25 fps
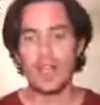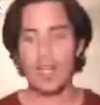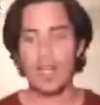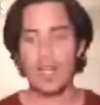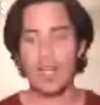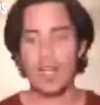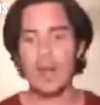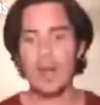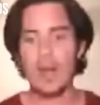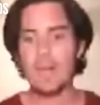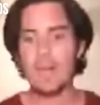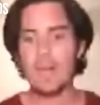
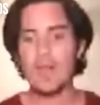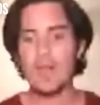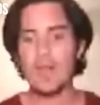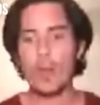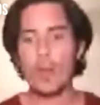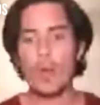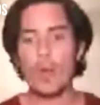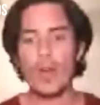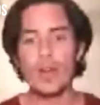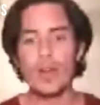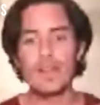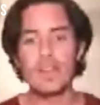
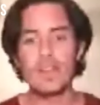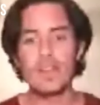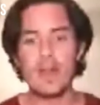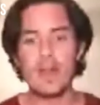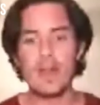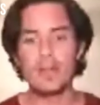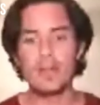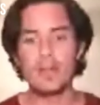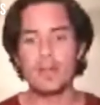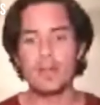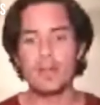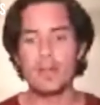One of
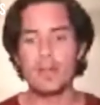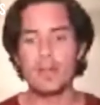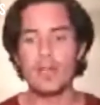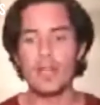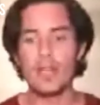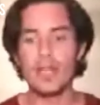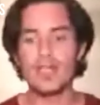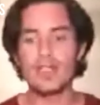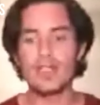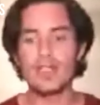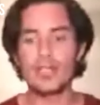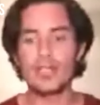them
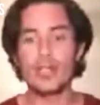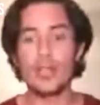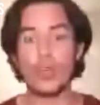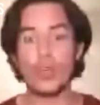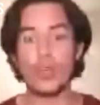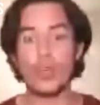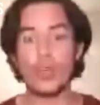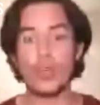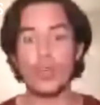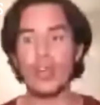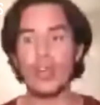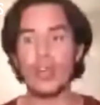is
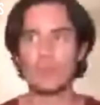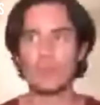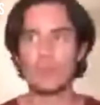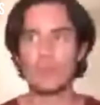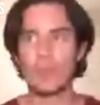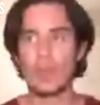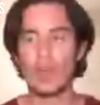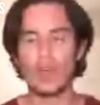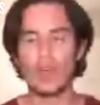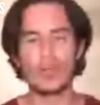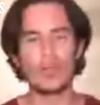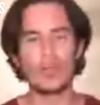to,
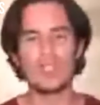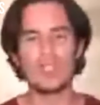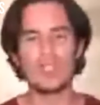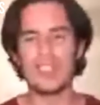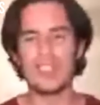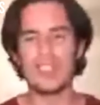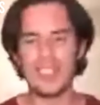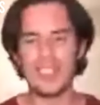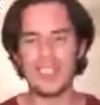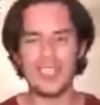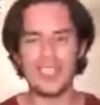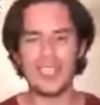how do you
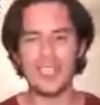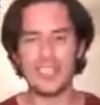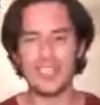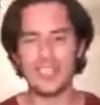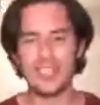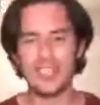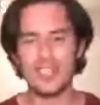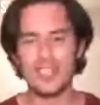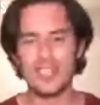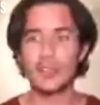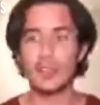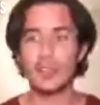say it in
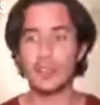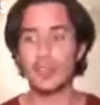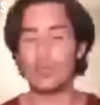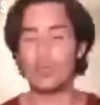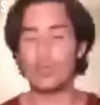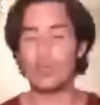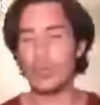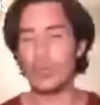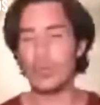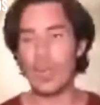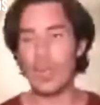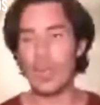English?
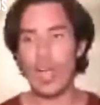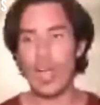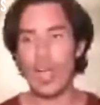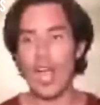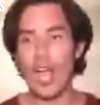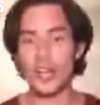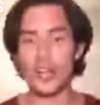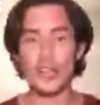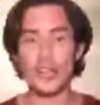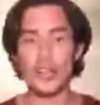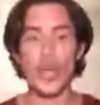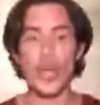To
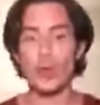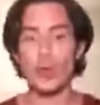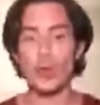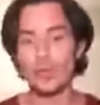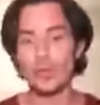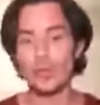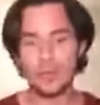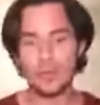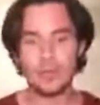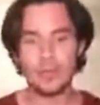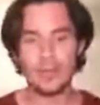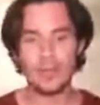
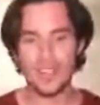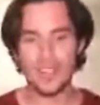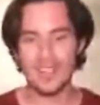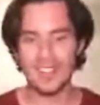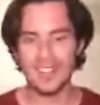unknow.